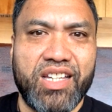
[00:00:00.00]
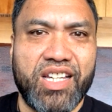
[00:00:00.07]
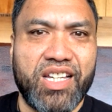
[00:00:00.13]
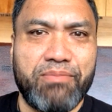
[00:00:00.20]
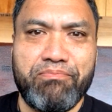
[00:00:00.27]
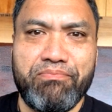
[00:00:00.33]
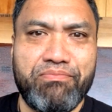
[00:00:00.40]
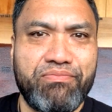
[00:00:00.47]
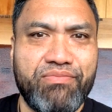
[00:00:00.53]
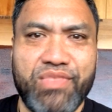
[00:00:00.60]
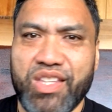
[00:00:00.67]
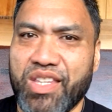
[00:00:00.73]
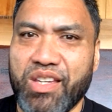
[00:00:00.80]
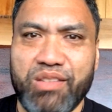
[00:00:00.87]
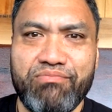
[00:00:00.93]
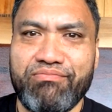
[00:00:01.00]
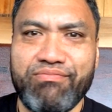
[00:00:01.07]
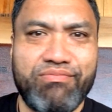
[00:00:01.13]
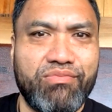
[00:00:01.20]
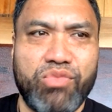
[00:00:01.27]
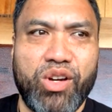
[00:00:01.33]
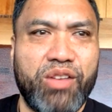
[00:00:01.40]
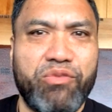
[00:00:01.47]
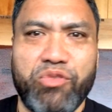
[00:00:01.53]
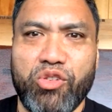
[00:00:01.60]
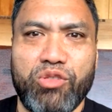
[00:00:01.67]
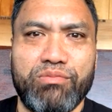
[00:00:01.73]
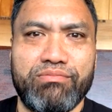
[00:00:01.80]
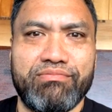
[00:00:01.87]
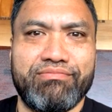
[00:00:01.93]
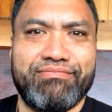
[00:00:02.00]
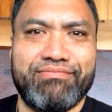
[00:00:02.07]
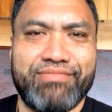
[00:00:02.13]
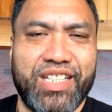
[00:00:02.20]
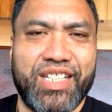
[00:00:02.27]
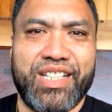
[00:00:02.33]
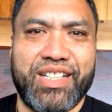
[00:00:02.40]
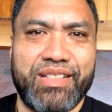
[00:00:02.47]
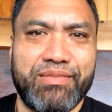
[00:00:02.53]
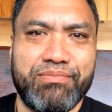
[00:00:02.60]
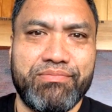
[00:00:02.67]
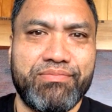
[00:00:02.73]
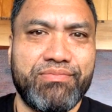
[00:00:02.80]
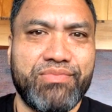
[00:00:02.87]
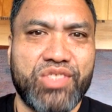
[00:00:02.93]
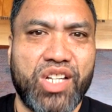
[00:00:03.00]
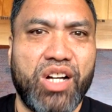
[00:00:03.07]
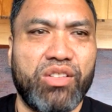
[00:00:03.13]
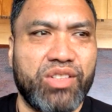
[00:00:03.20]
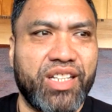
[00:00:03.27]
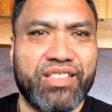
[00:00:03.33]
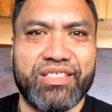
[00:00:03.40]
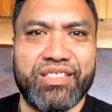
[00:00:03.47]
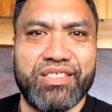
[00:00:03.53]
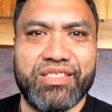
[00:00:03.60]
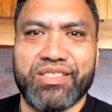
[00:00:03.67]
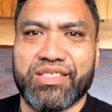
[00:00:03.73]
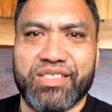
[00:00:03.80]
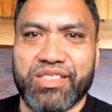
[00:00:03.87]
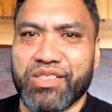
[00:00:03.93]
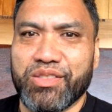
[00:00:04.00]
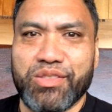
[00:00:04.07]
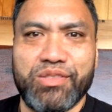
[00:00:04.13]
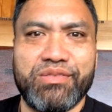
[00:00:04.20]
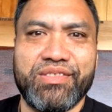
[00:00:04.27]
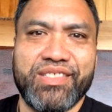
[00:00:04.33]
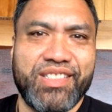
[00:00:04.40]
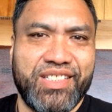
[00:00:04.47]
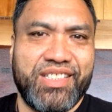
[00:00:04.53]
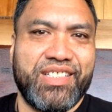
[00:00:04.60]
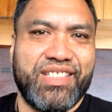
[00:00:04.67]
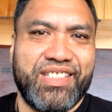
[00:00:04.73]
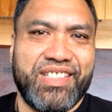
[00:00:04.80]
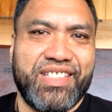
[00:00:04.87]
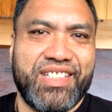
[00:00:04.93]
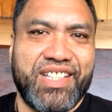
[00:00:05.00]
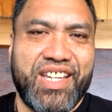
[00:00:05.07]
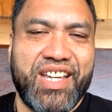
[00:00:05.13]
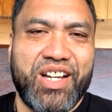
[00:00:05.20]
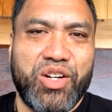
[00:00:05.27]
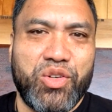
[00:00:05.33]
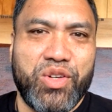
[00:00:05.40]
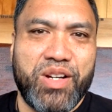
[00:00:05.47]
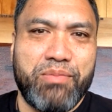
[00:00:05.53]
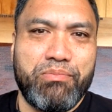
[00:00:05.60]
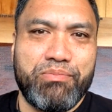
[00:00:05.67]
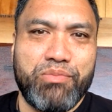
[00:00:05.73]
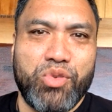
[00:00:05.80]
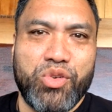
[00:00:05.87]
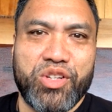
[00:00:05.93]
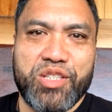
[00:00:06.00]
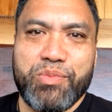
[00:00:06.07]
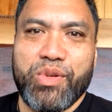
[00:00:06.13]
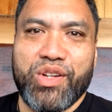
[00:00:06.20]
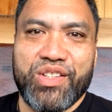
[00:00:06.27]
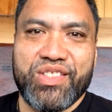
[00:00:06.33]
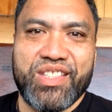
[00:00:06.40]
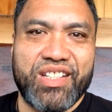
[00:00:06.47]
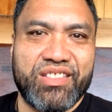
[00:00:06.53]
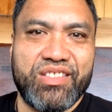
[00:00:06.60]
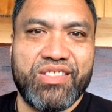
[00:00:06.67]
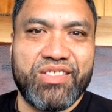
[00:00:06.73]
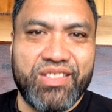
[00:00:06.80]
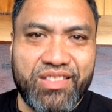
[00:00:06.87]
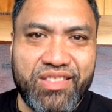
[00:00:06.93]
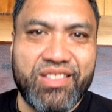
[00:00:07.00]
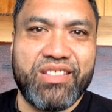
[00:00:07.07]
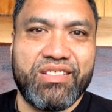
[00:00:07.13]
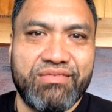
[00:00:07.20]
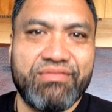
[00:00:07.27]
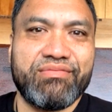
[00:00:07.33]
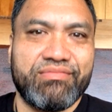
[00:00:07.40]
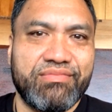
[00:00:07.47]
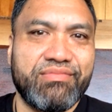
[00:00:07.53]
right from child actors to our more experienced actors, it's a